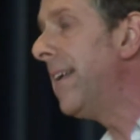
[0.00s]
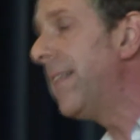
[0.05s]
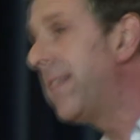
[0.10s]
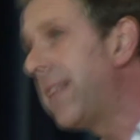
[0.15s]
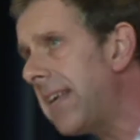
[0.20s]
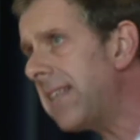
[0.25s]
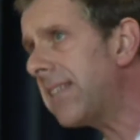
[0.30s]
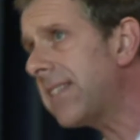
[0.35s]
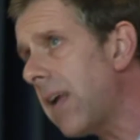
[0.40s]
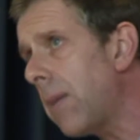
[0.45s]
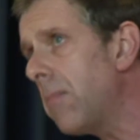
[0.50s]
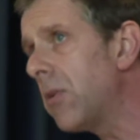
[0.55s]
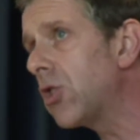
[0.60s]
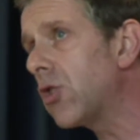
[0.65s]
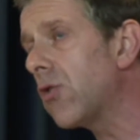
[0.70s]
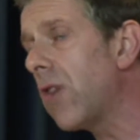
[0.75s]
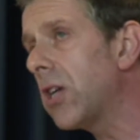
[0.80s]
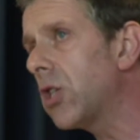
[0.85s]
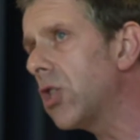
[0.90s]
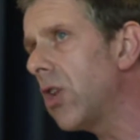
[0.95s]
this
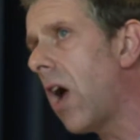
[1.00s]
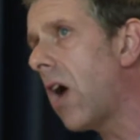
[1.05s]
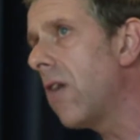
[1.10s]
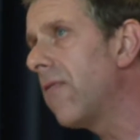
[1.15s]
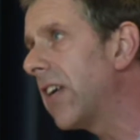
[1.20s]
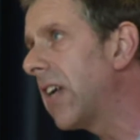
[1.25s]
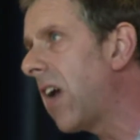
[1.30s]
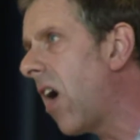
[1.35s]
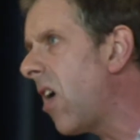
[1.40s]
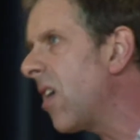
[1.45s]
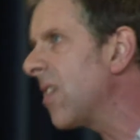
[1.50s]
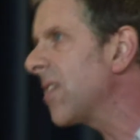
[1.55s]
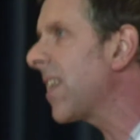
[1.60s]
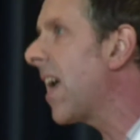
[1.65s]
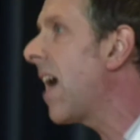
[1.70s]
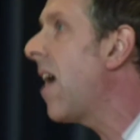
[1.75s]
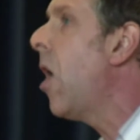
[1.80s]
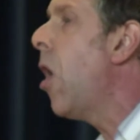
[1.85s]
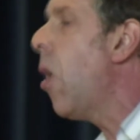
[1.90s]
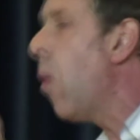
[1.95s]
demonstration over
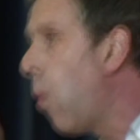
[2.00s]
Gaza,